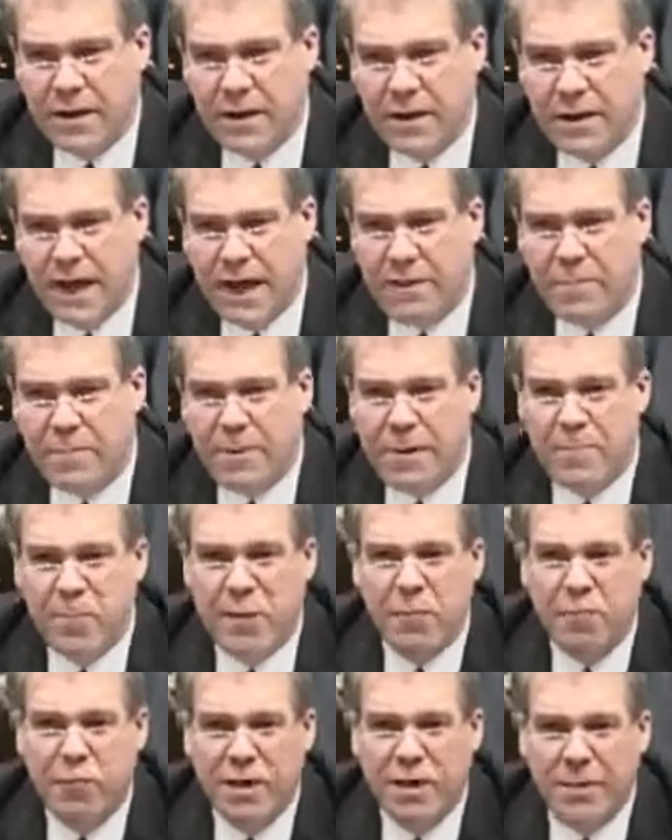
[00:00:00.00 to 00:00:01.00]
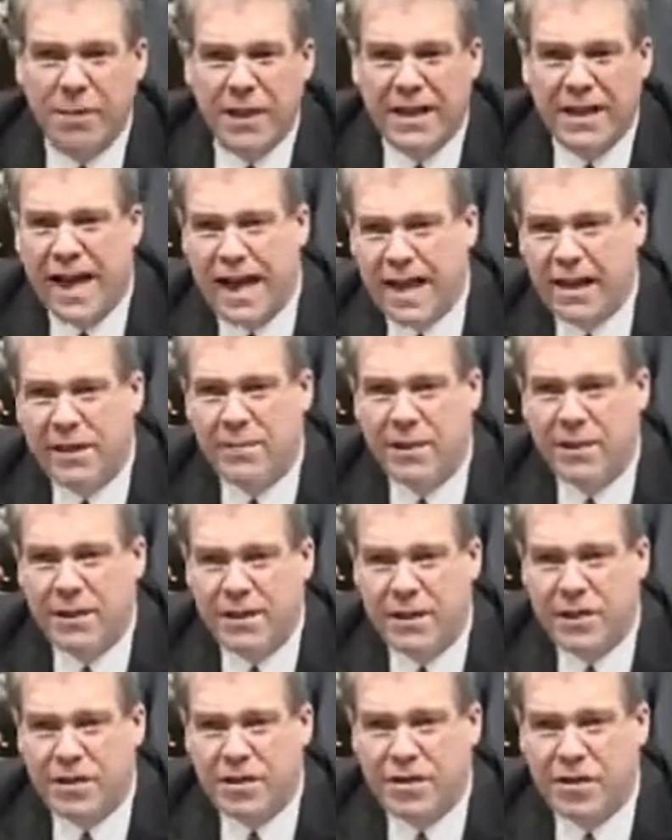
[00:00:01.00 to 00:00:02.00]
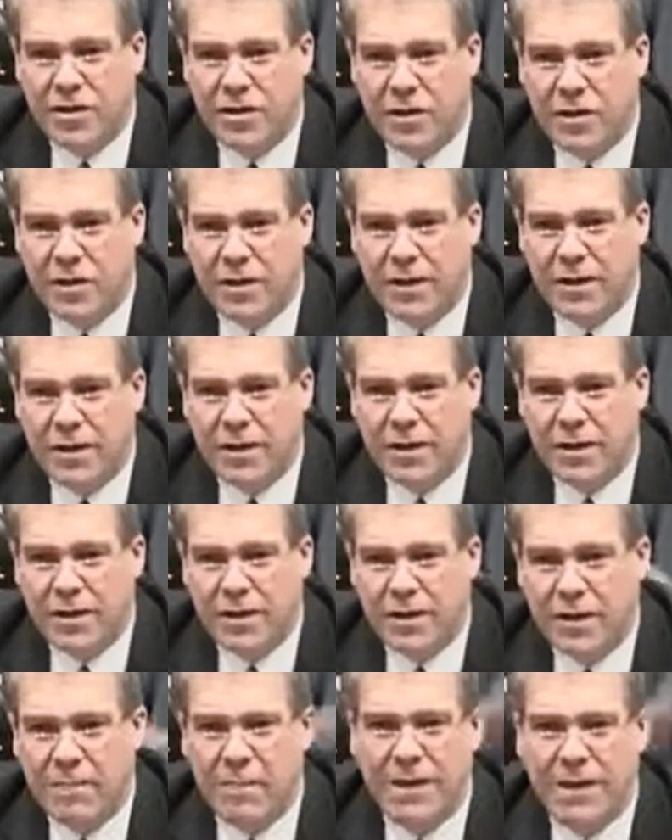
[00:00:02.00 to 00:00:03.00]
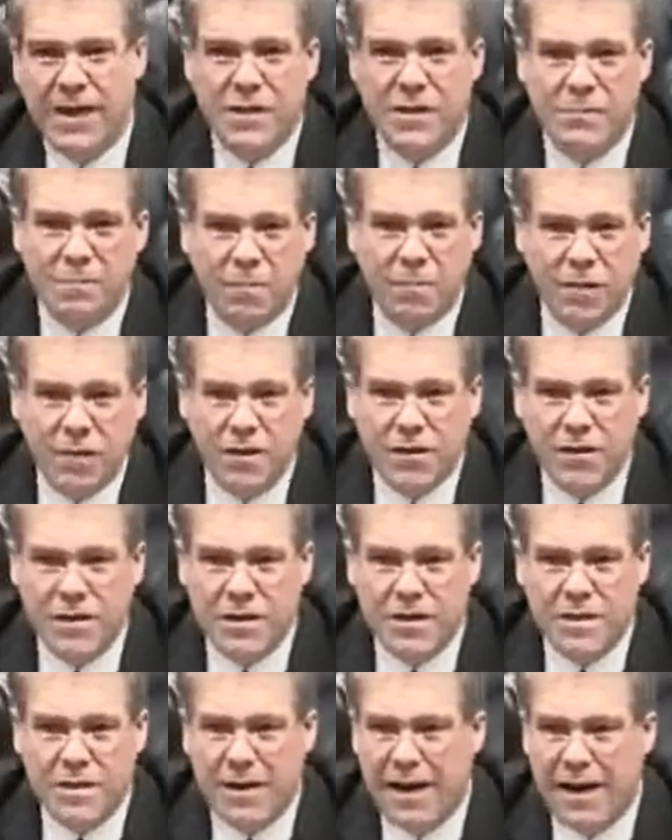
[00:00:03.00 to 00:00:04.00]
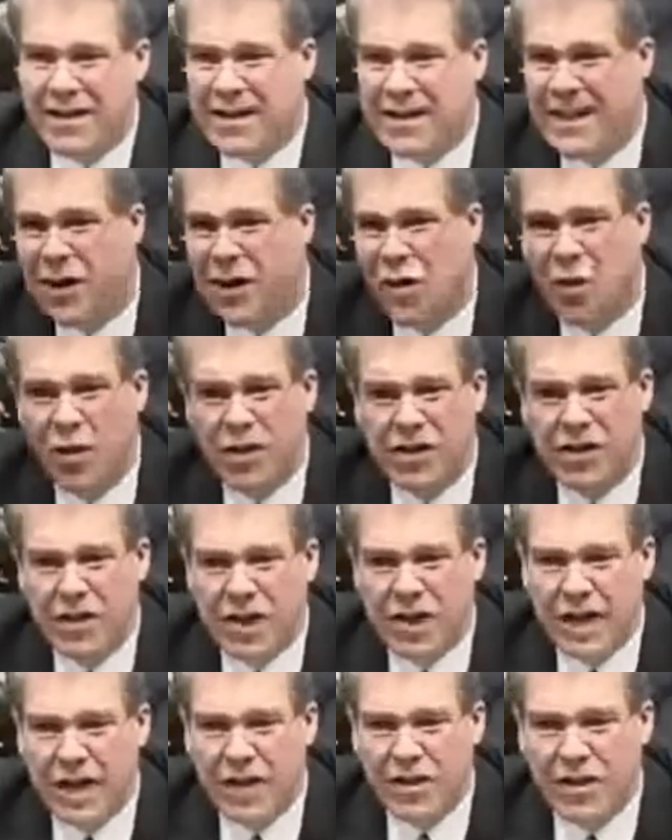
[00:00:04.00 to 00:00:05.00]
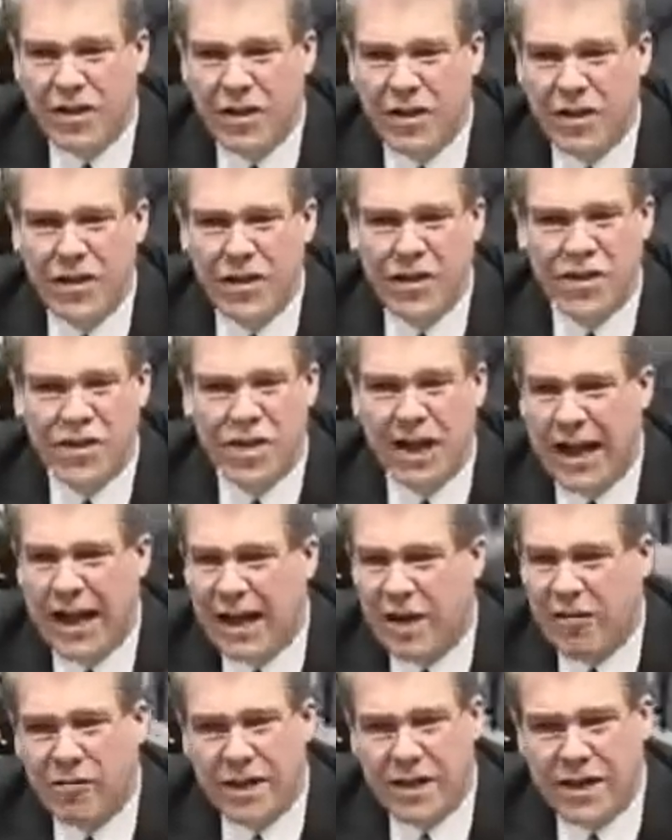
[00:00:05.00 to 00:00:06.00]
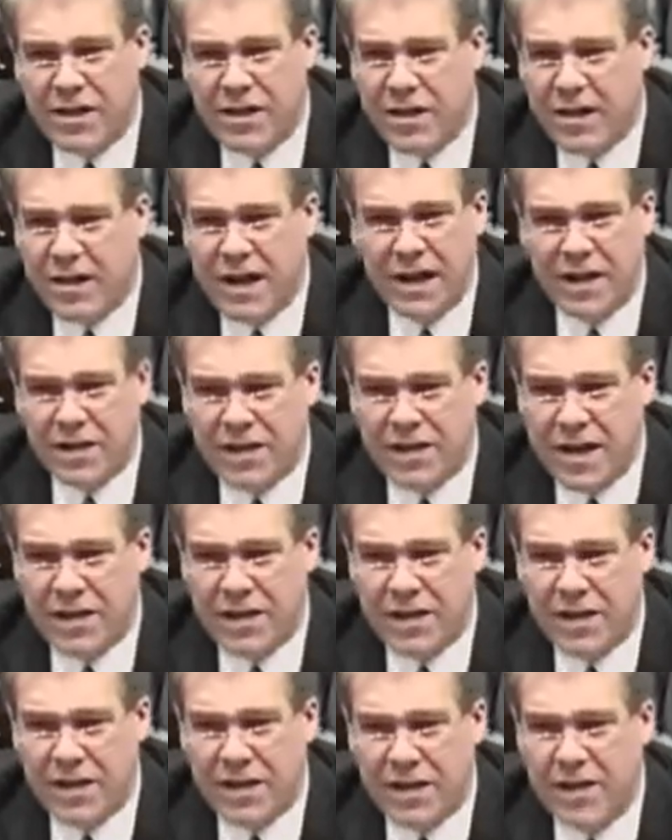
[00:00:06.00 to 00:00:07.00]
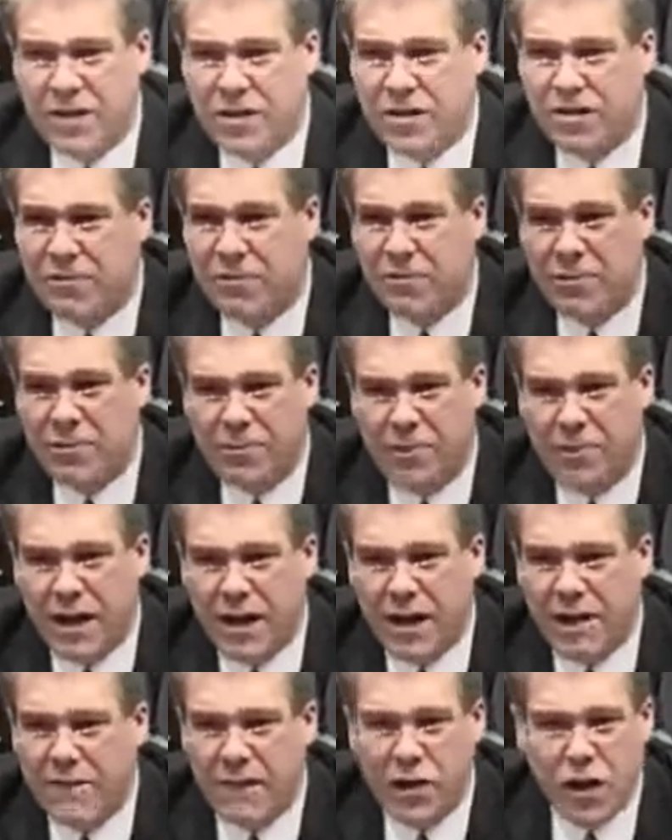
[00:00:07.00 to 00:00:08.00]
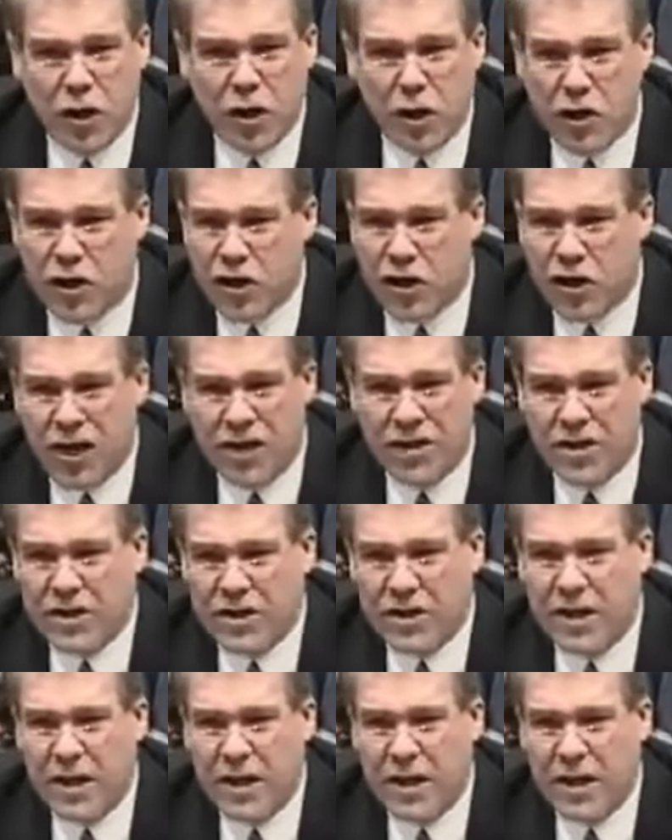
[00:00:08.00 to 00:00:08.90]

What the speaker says: and people bring me documentation showing that somebody has perjured themselves? I'm not saying all GALs. I know there's a lot of great GALs out there. There's probably very good judges.